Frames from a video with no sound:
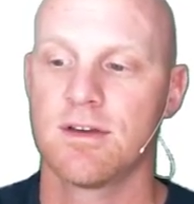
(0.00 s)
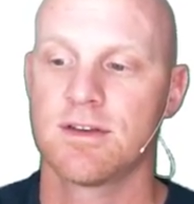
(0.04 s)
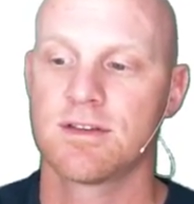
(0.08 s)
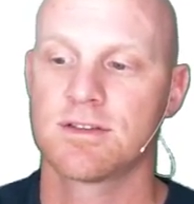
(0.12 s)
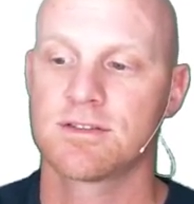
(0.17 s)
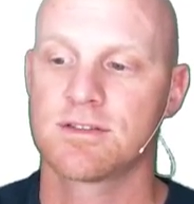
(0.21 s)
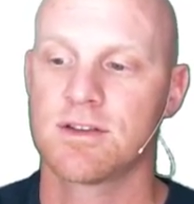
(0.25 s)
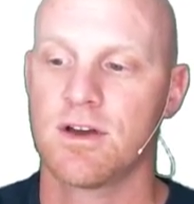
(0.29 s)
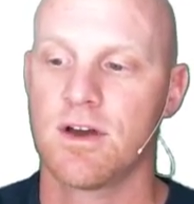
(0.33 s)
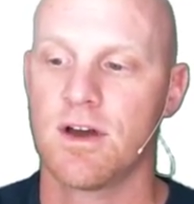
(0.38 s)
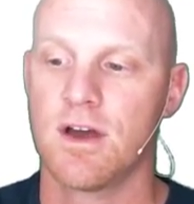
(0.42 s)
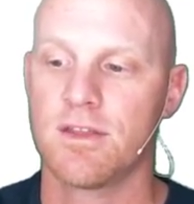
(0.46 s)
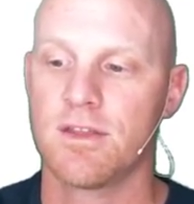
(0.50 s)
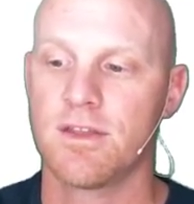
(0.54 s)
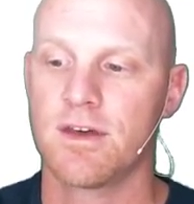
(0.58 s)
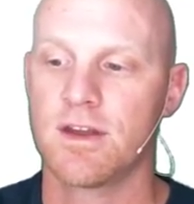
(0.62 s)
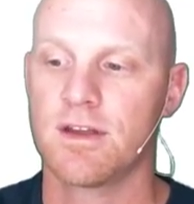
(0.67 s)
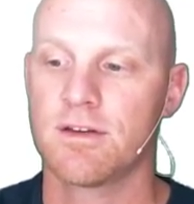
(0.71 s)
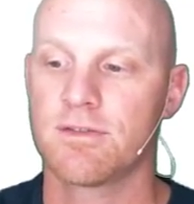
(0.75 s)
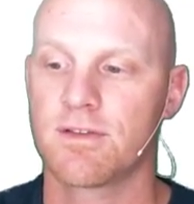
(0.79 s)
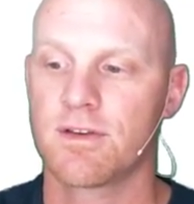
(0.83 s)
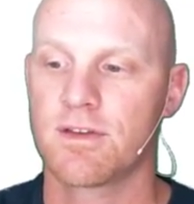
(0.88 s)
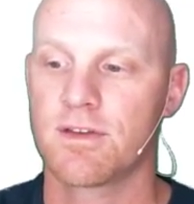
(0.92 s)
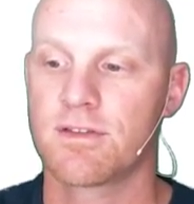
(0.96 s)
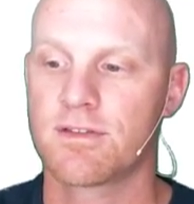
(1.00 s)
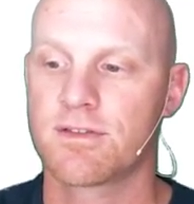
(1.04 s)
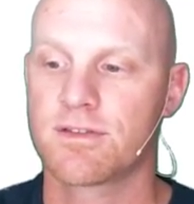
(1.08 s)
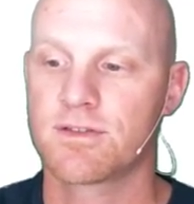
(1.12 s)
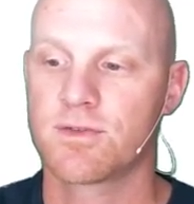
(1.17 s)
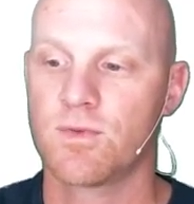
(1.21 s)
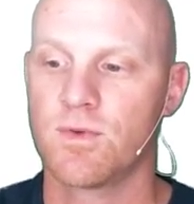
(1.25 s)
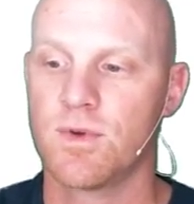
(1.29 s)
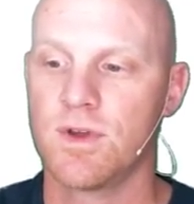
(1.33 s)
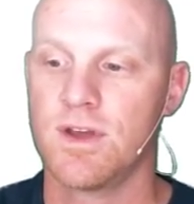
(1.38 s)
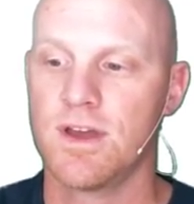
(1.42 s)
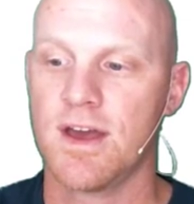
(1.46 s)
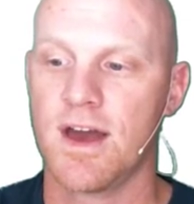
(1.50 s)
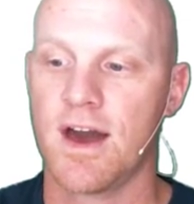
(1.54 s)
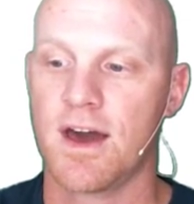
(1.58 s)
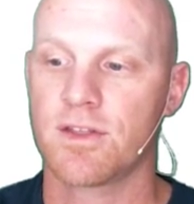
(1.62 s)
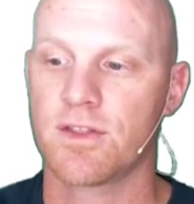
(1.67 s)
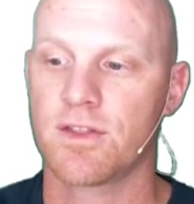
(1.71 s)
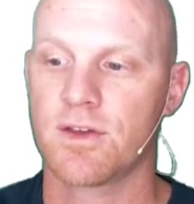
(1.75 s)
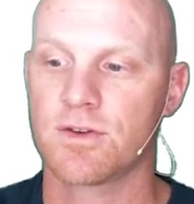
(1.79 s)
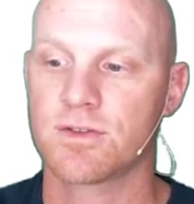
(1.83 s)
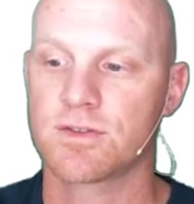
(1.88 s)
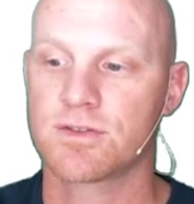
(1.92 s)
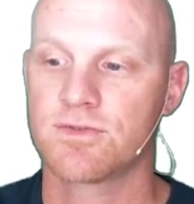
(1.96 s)
So, and then if three out of
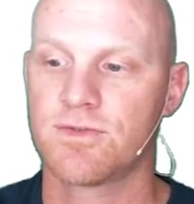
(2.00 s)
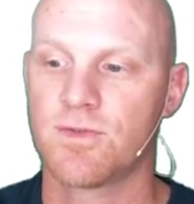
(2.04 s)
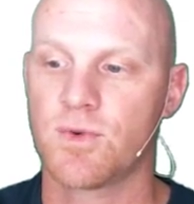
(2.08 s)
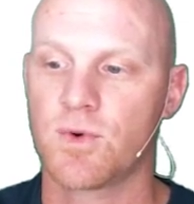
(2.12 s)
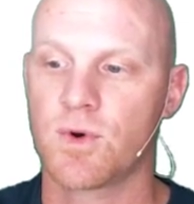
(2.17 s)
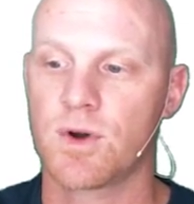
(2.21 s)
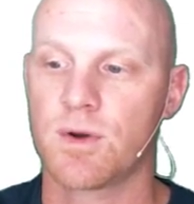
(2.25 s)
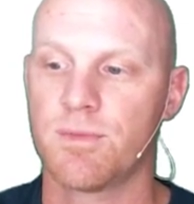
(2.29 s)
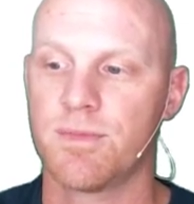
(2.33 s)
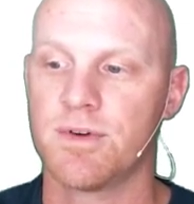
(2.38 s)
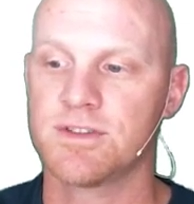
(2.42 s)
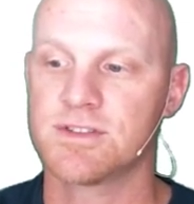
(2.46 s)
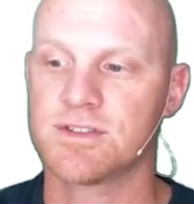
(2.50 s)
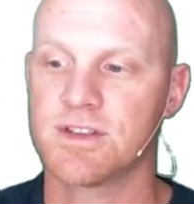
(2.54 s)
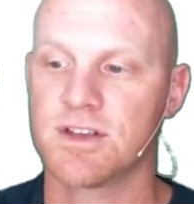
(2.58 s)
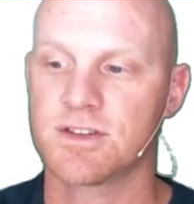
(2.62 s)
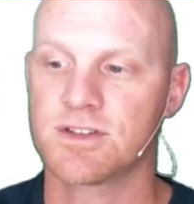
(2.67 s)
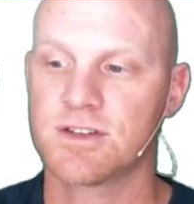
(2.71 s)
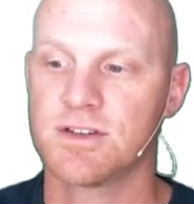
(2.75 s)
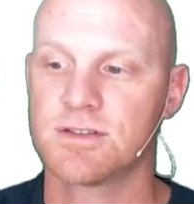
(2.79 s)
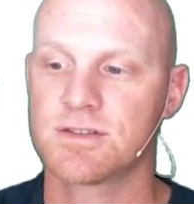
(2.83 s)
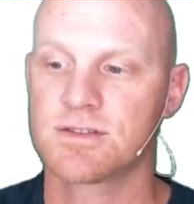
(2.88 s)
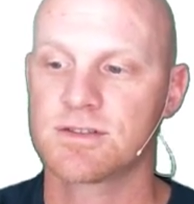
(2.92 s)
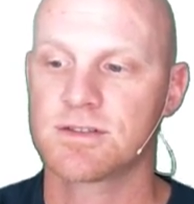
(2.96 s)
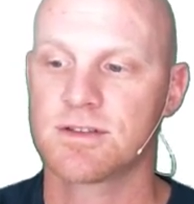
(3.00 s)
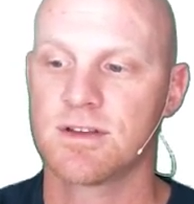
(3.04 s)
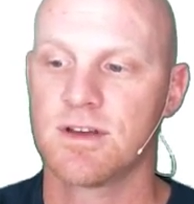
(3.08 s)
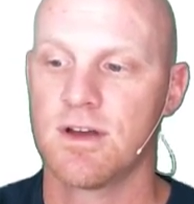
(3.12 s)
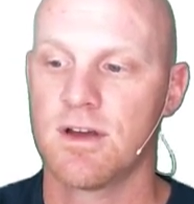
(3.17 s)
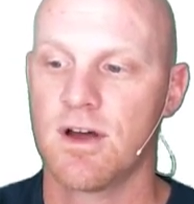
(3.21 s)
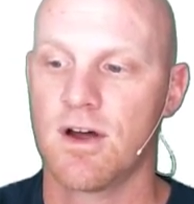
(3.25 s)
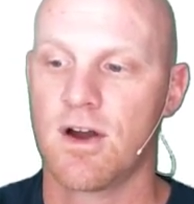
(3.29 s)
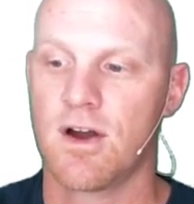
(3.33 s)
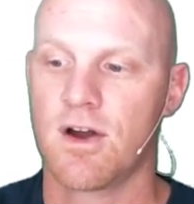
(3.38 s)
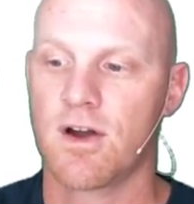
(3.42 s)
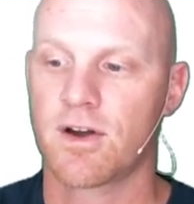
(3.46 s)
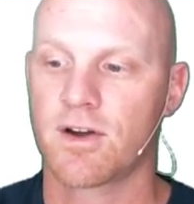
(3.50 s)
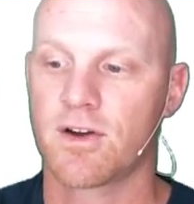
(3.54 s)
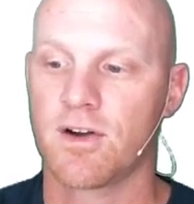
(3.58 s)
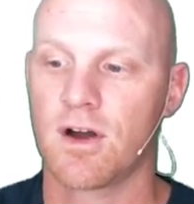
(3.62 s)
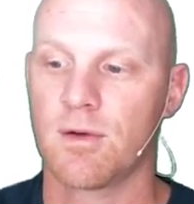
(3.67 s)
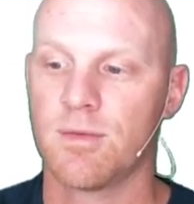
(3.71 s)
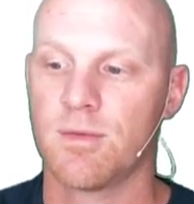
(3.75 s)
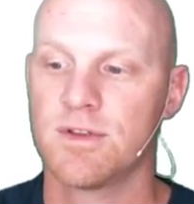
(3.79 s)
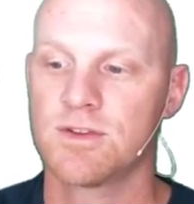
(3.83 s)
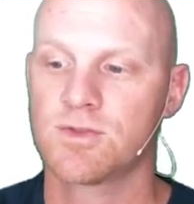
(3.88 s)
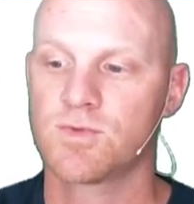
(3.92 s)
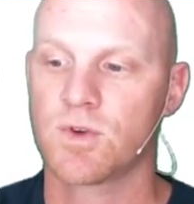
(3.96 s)
those four positions are
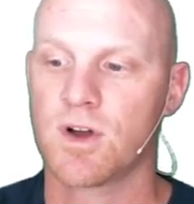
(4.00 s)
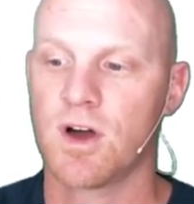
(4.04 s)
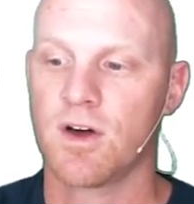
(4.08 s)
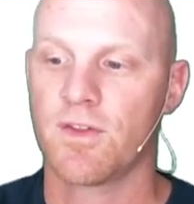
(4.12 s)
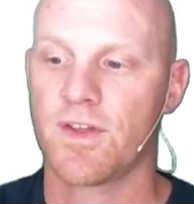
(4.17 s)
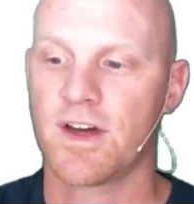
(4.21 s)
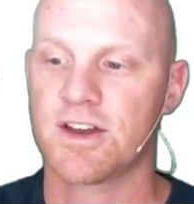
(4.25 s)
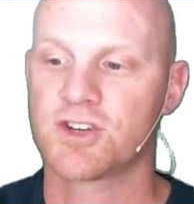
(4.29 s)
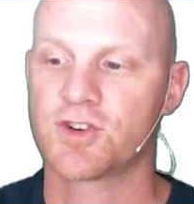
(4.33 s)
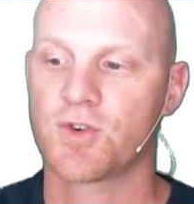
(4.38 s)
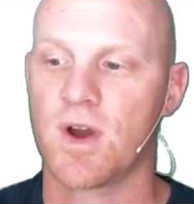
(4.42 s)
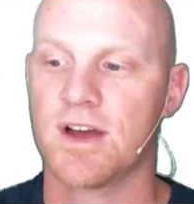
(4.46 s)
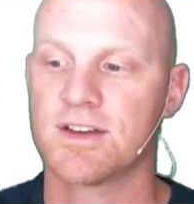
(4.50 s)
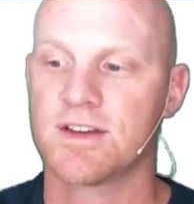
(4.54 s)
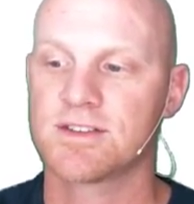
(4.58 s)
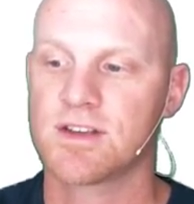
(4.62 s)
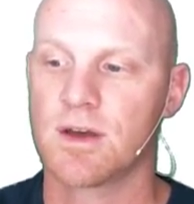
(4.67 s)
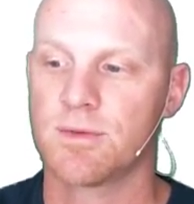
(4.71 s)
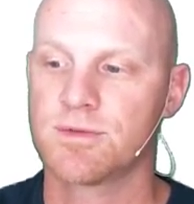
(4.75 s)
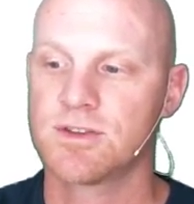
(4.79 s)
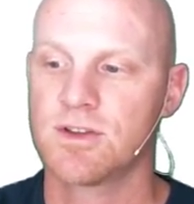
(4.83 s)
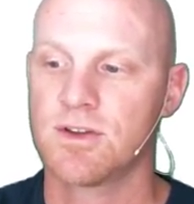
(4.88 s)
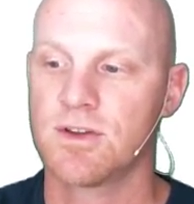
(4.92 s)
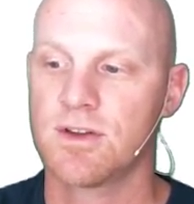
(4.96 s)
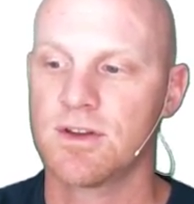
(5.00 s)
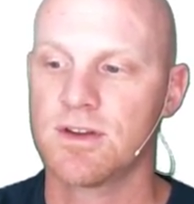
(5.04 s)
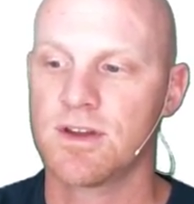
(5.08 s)
carbons, we'll call that trisubstituted.